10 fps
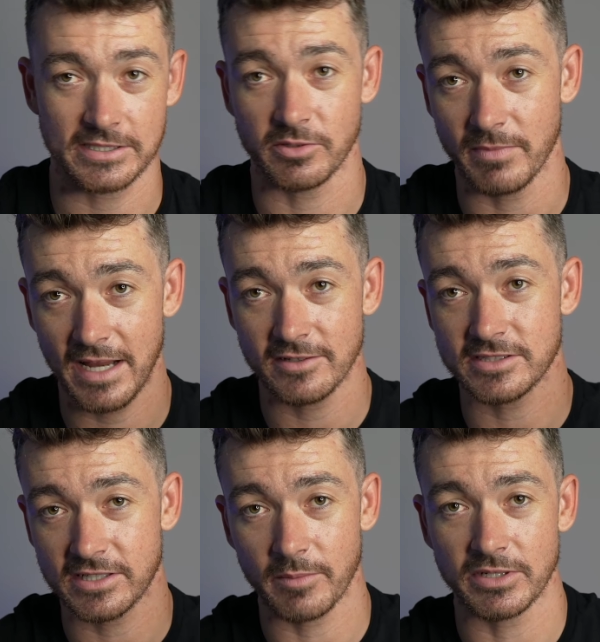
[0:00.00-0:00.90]
So manuals
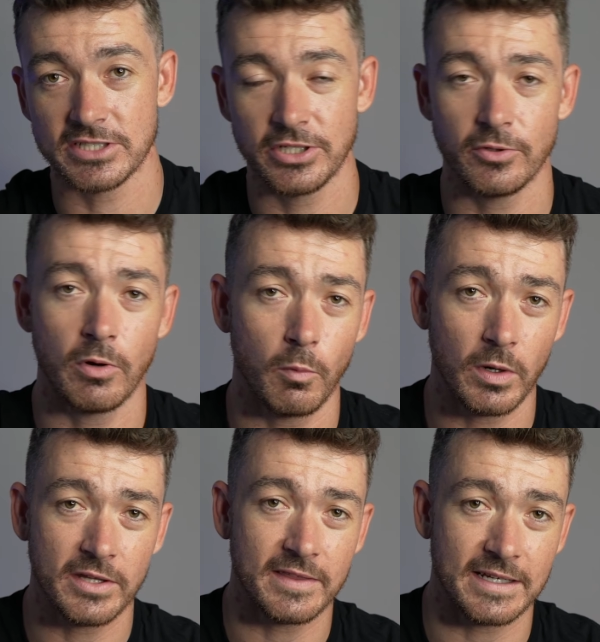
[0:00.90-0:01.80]
are number 2. What
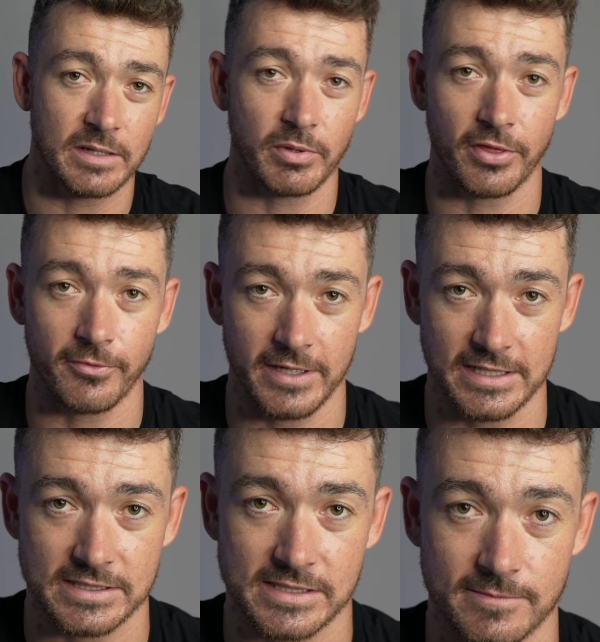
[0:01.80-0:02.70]
do you think number 3
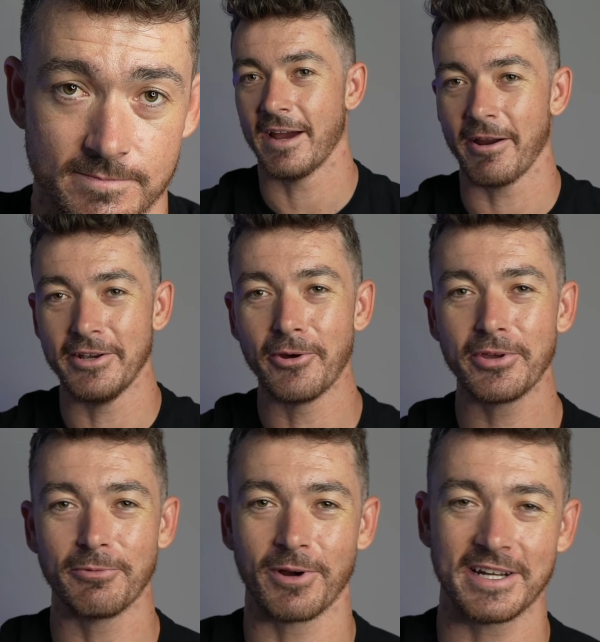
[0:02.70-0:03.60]
is? Now I know
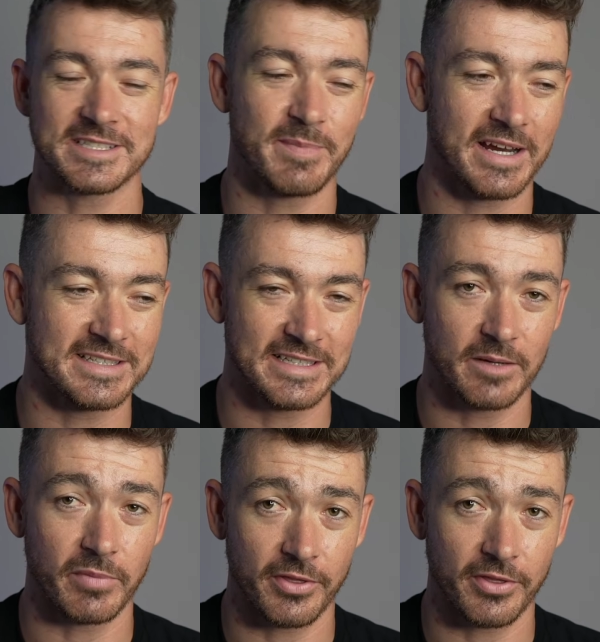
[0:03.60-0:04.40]
you weren't expecting number